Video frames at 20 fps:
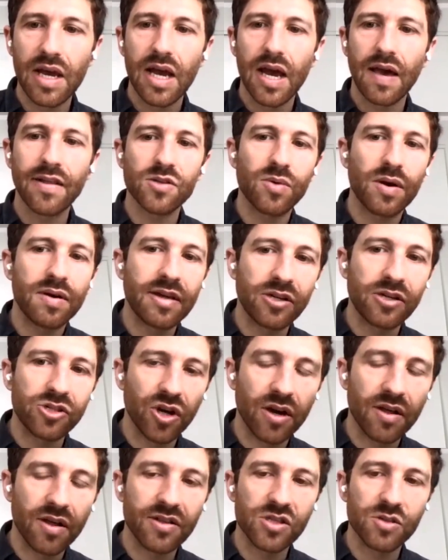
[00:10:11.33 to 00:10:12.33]
and that's why i think
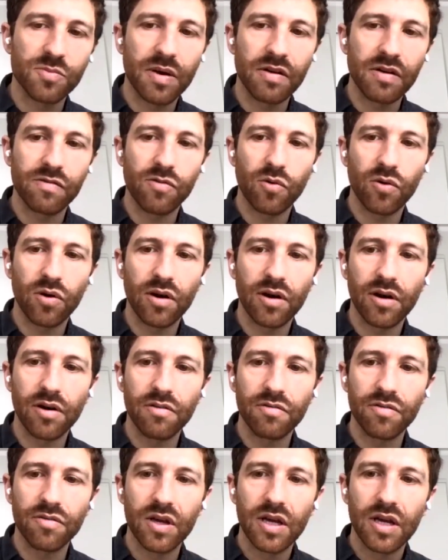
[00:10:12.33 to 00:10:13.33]
jonathan's metaphor
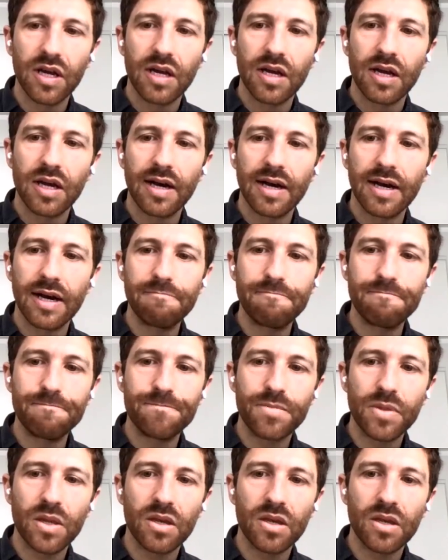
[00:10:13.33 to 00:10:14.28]
of um,